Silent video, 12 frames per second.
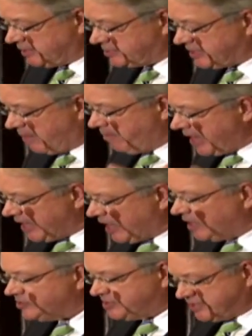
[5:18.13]
that make
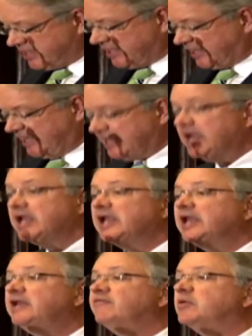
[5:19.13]
our city
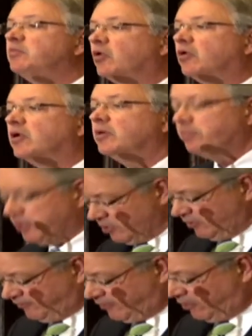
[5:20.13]
even more
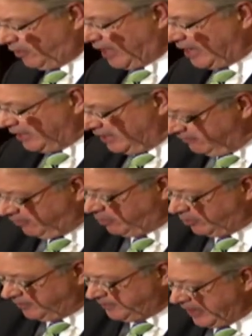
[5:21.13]
beautiful and
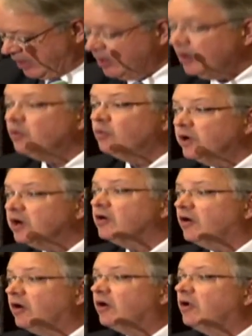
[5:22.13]
livable.
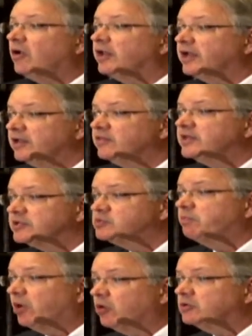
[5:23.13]
We're all in this
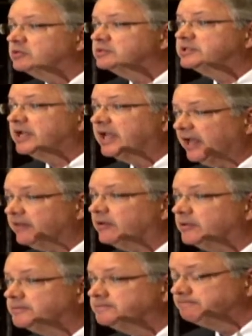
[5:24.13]
boat
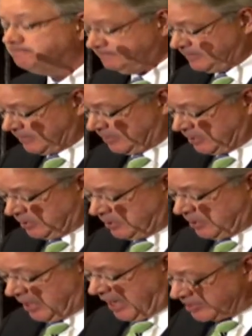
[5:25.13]
together.
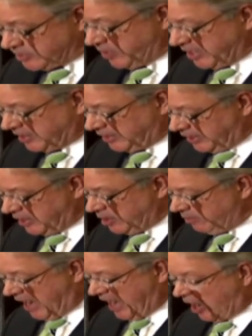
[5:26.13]
And to be
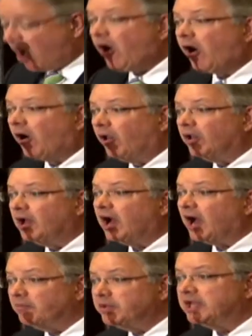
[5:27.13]
clear, by all,
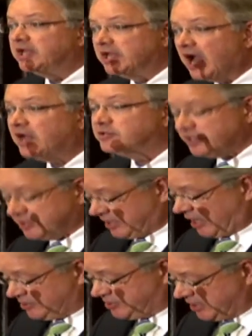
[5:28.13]
I mean not just
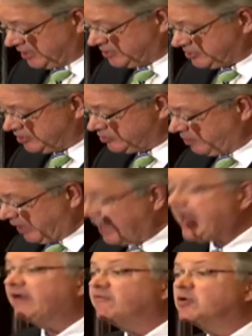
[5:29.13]
our citizens,
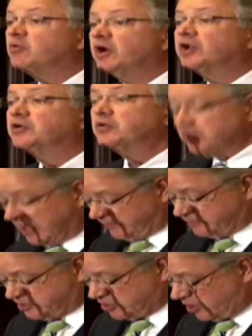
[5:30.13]
but everyone who
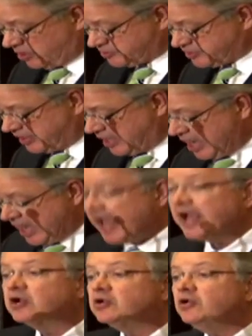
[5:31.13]
loves Charleston,
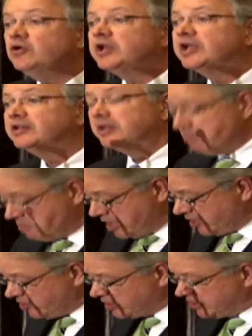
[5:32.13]
including the
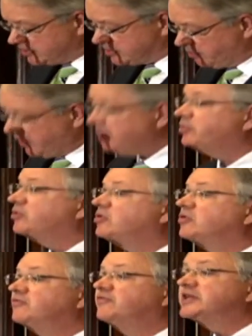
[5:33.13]
millions of people
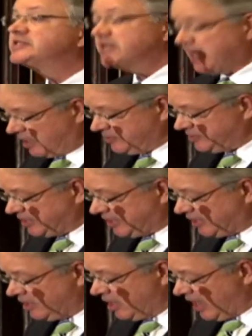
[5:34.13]
who visit our
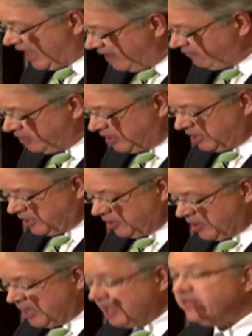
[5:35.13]
city every
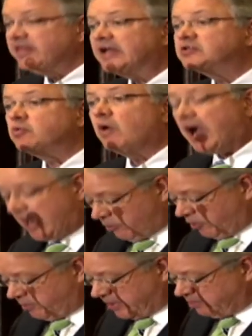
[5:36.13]
year. That's why
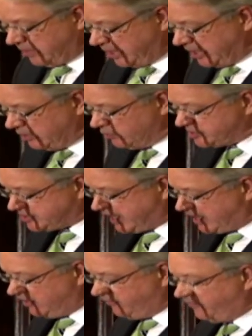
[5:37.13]
we'll be meeting with
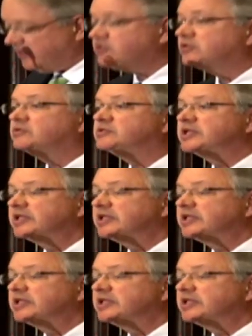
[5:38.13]
state officials in